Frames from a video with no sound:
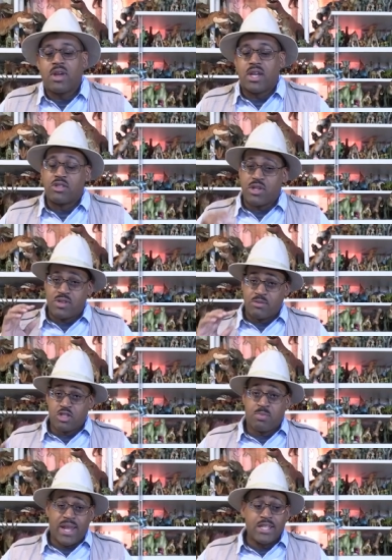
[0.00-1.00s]
Jurassic James
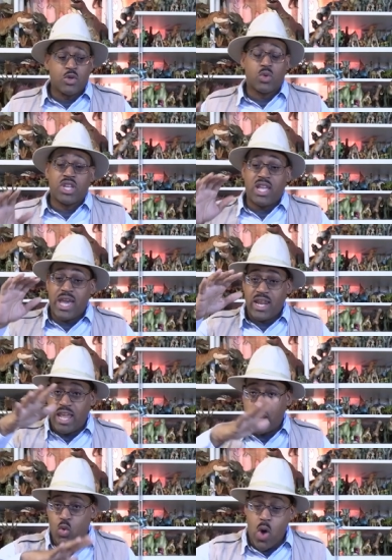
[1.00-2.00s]
Explains, looking at
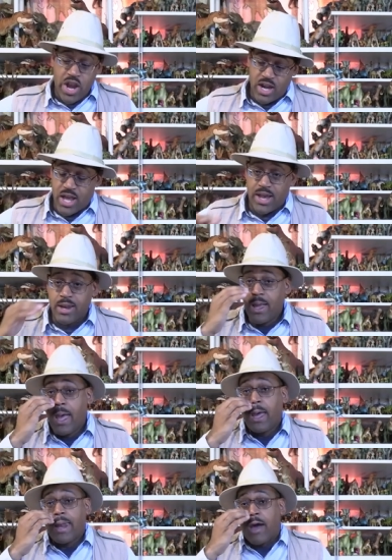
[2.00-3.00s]
Iguanodon.
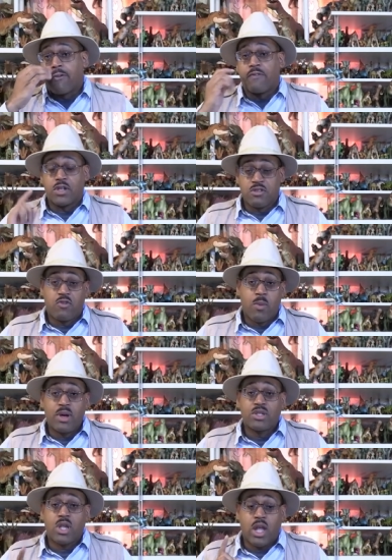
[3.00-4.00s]
Now, first and
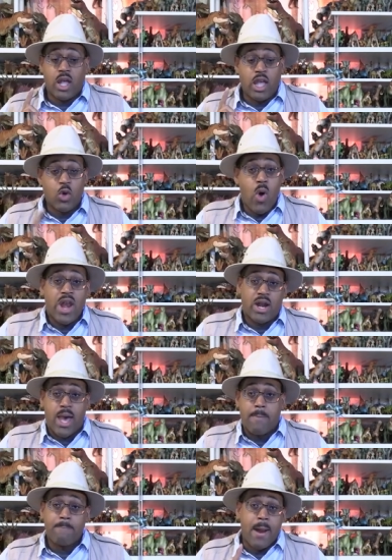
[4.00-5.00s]
foremost,
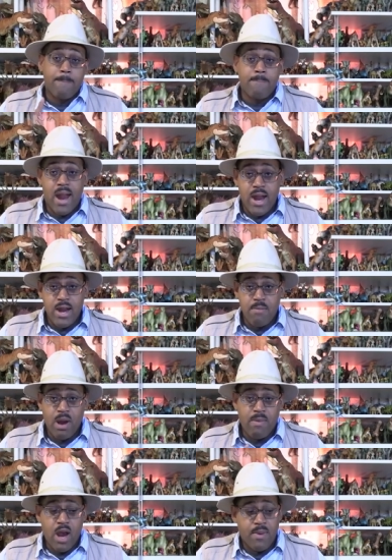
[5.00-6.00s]
Iguanodon.
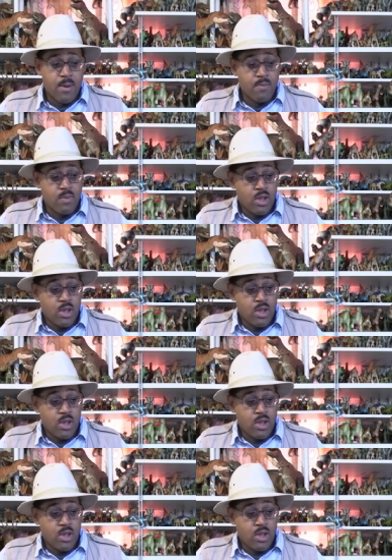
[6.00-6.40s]
Iguanodon.